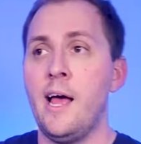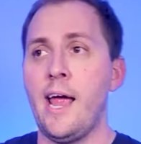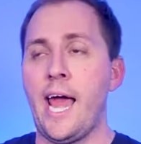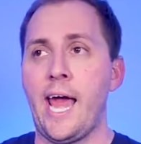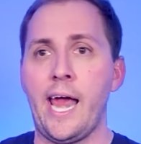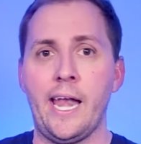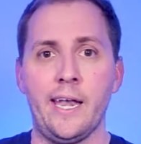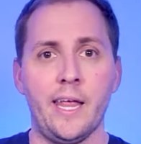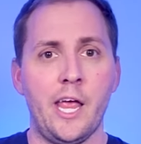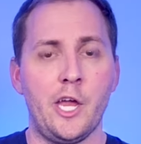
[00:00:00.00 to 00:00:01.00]

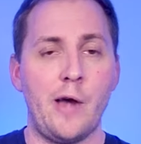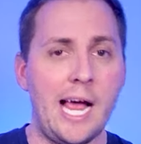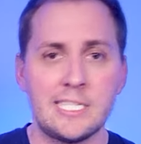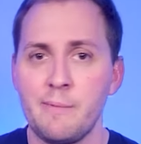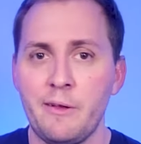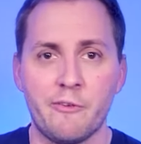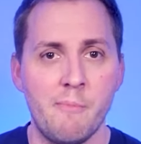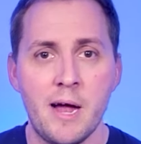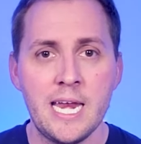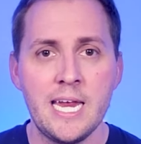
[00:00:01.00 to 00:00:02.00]
And you're asking me for
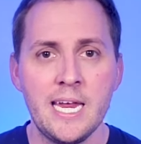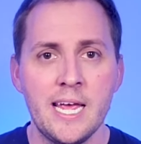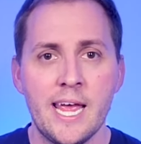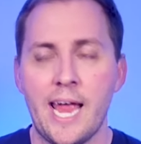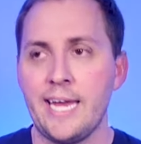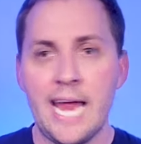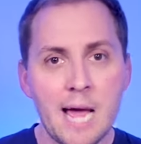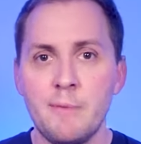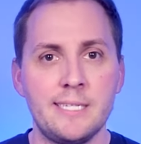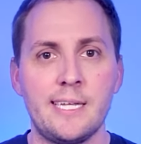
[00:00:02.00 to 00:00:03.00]
money. Yeah, I'm
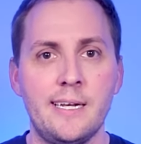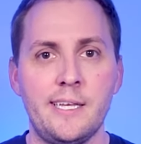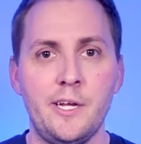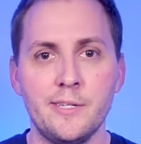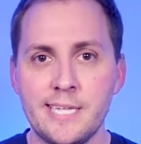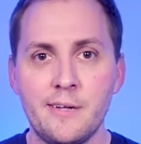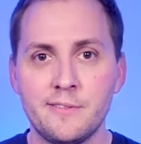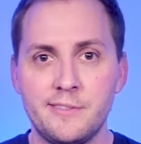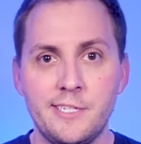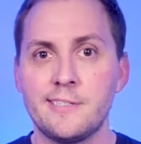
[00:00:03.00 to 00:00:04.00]
going to send it to you. It sounds
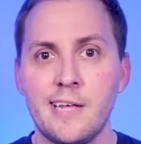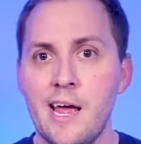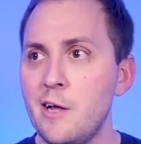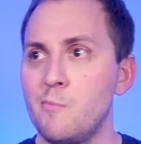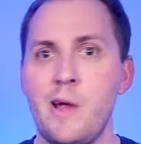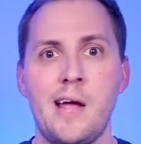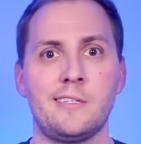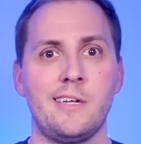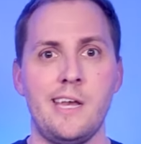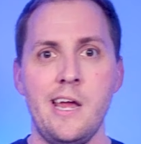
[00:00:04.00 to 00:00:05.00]
just like, oh, wow, it's
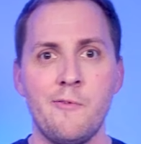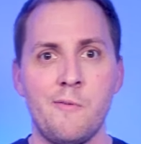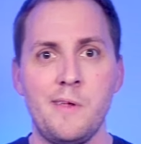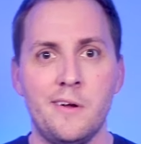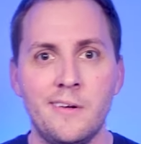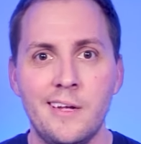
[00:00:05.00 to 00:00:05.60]
good to hear from you.